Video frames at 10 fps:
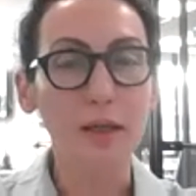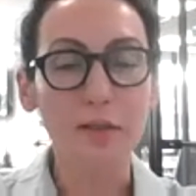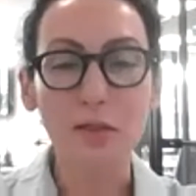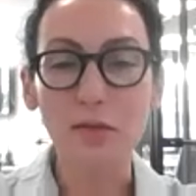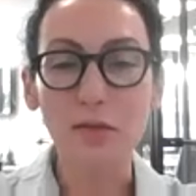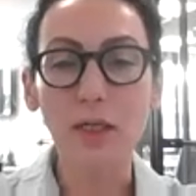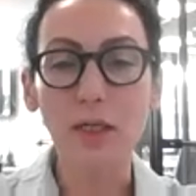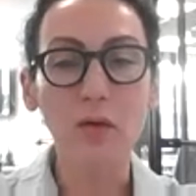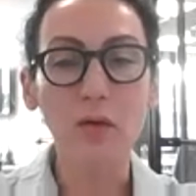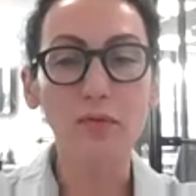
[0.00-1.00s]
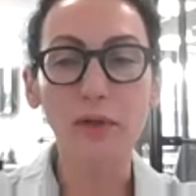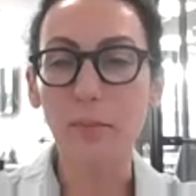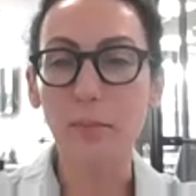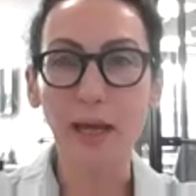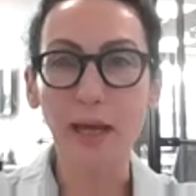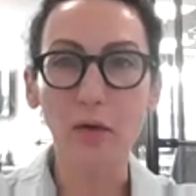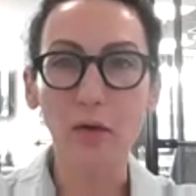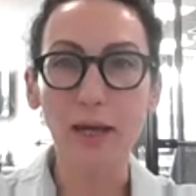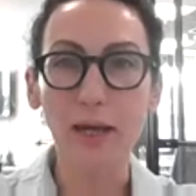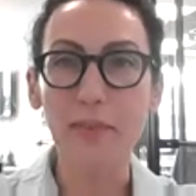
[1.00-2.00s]
string of bank
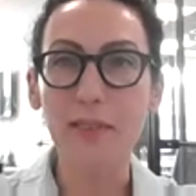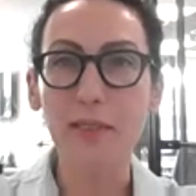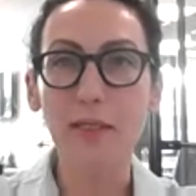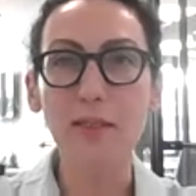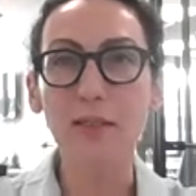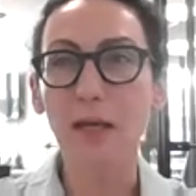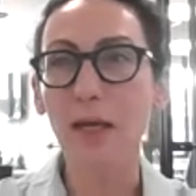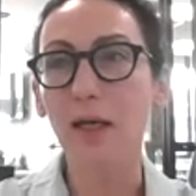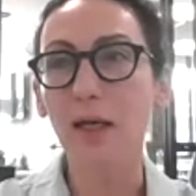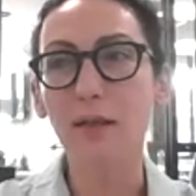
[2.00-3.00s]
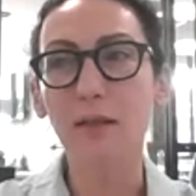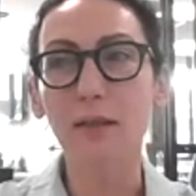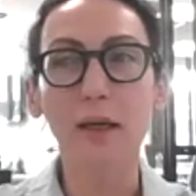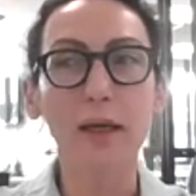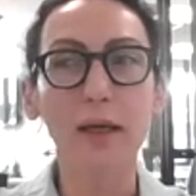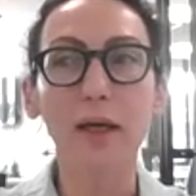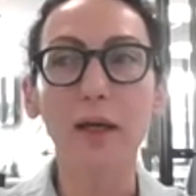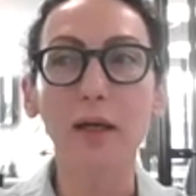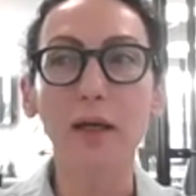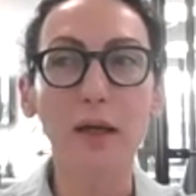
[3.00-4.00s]
collapses and
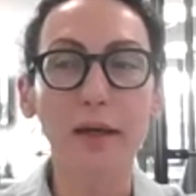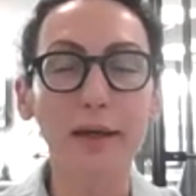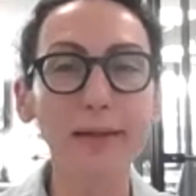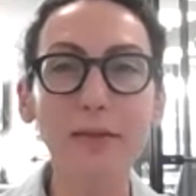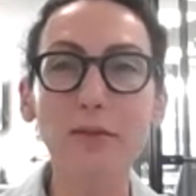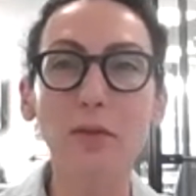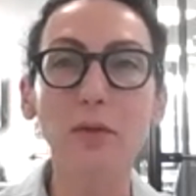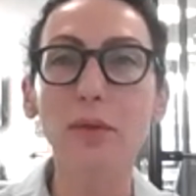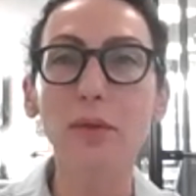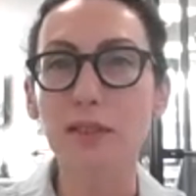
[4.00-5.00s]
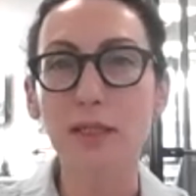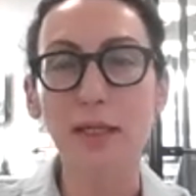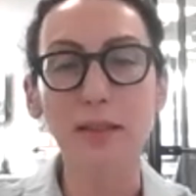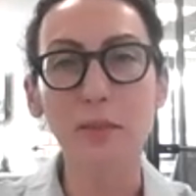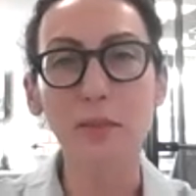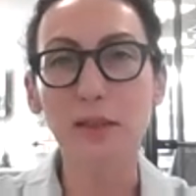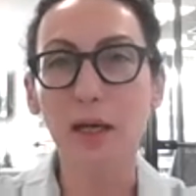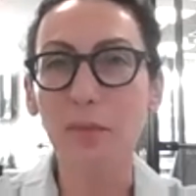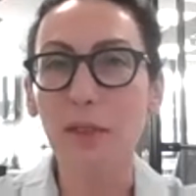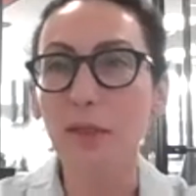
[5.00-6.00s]
a hate-to sentiment
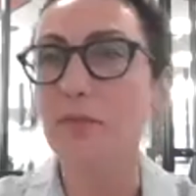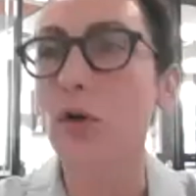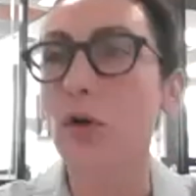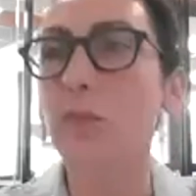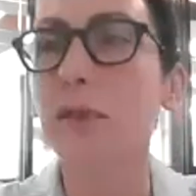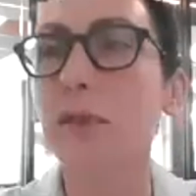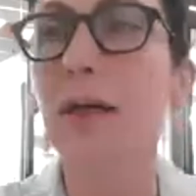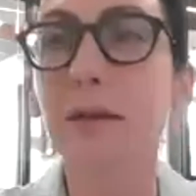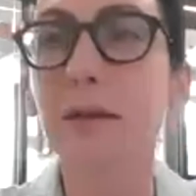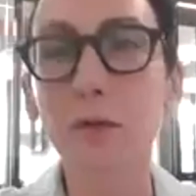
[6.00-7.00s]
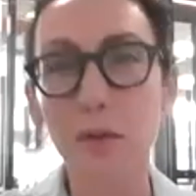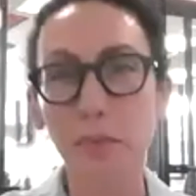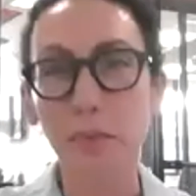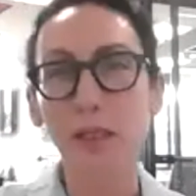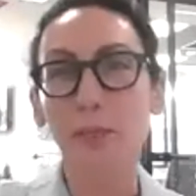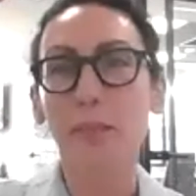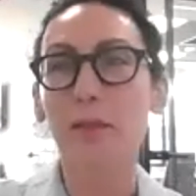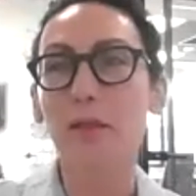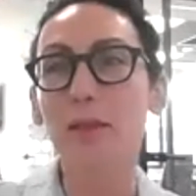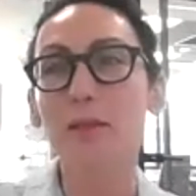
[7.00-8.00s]
coming from the European
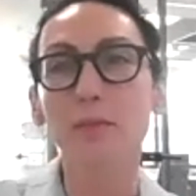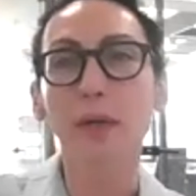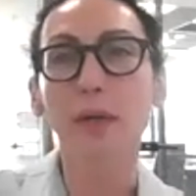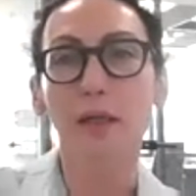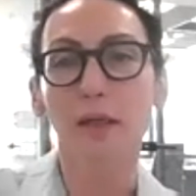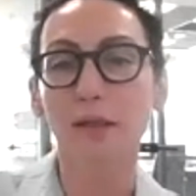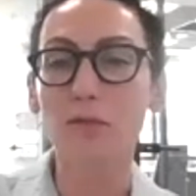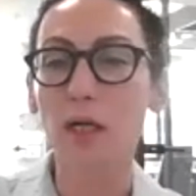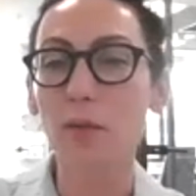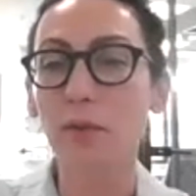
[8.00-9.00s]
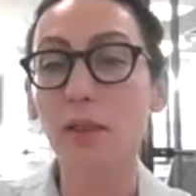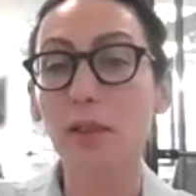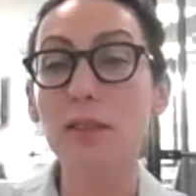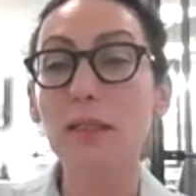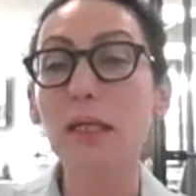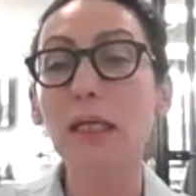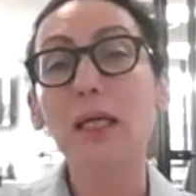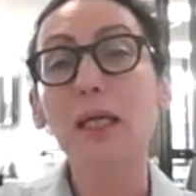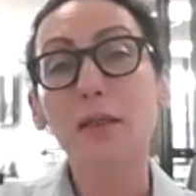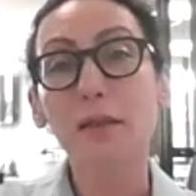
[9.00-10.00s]
banking troubles,
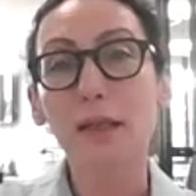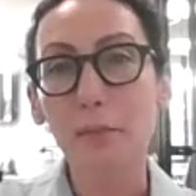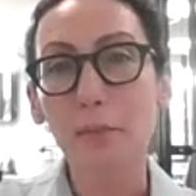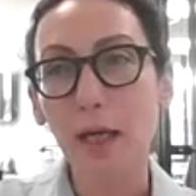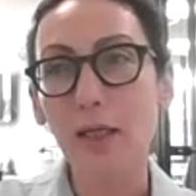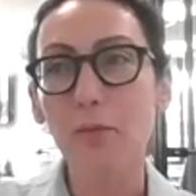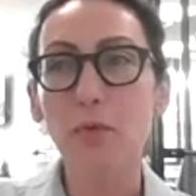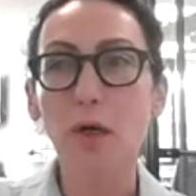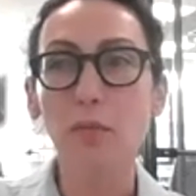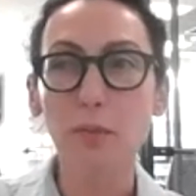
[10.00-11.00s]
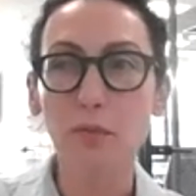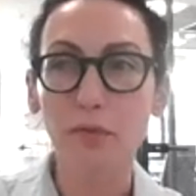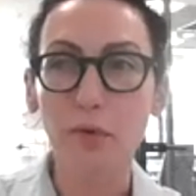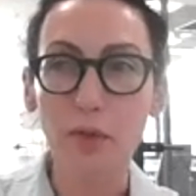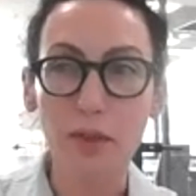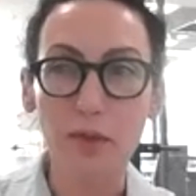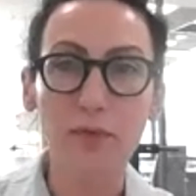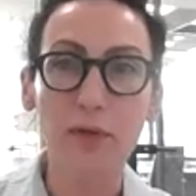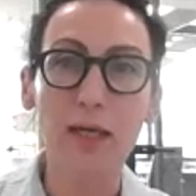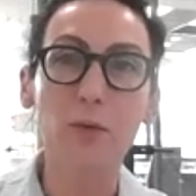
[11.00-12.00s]
the main problem for the
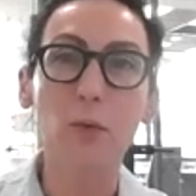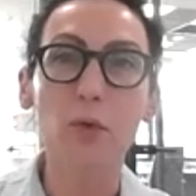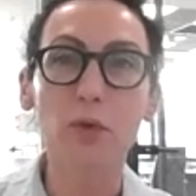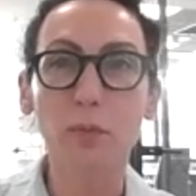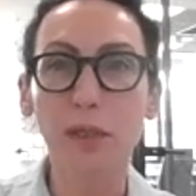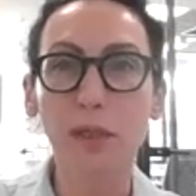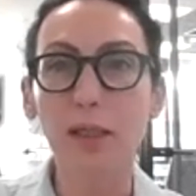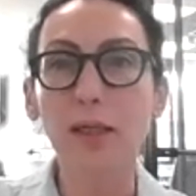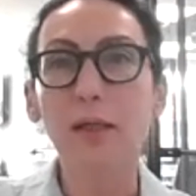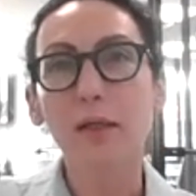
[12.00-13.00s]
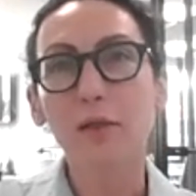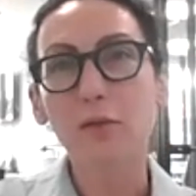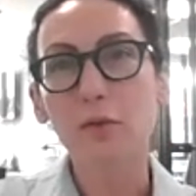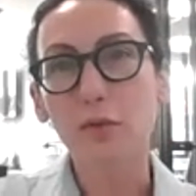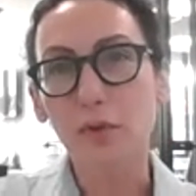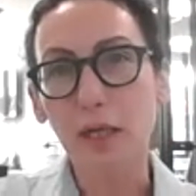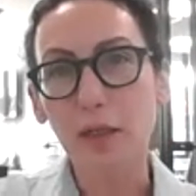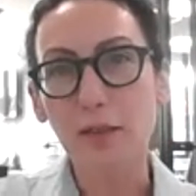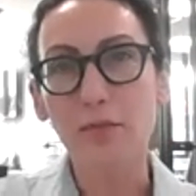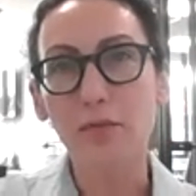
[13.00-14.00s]
Fed would be to
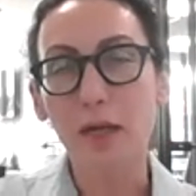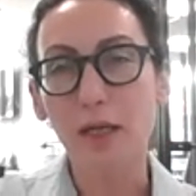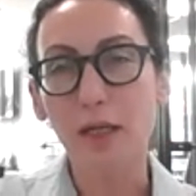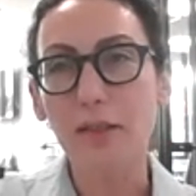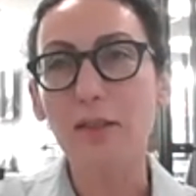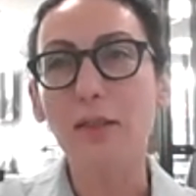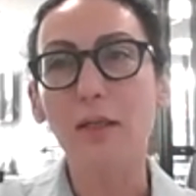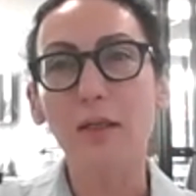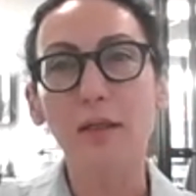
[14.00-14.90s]
raise rates